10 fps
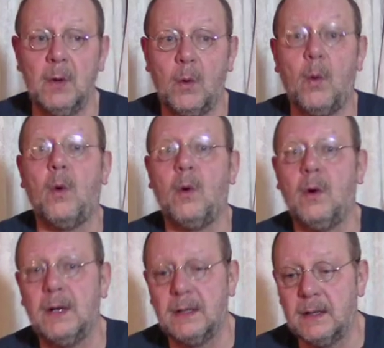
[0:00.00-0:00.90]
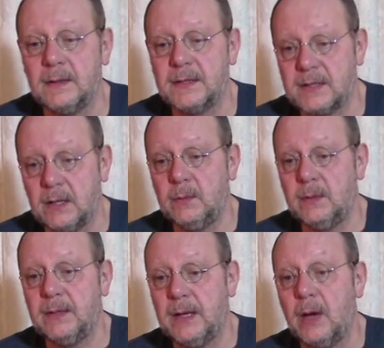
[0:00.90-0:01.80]
or
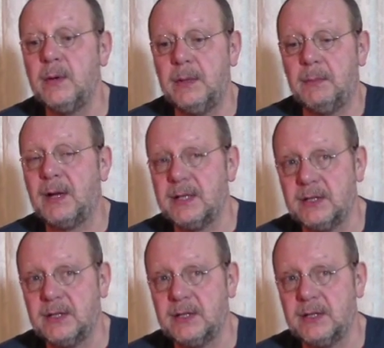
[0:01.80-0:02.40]
the only place